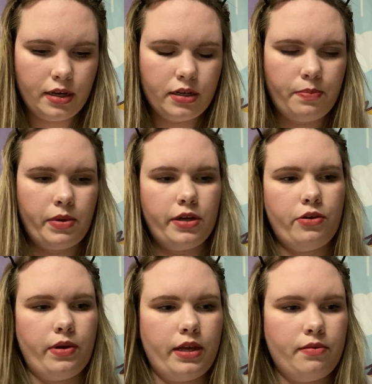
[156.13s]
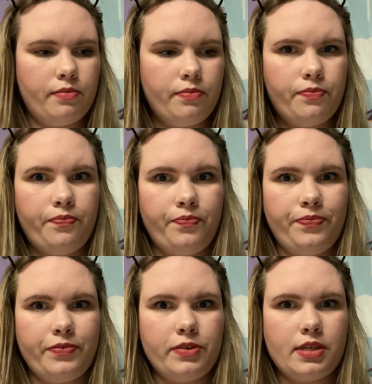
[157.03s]
dip into it,
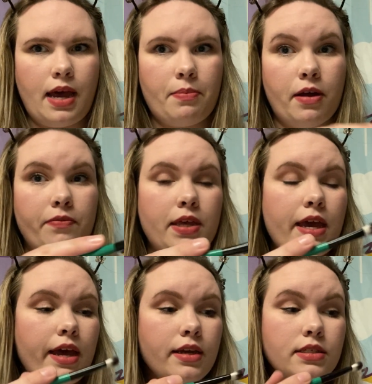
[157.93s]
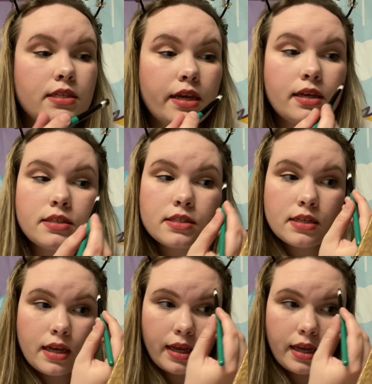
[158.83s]
tap off the excess,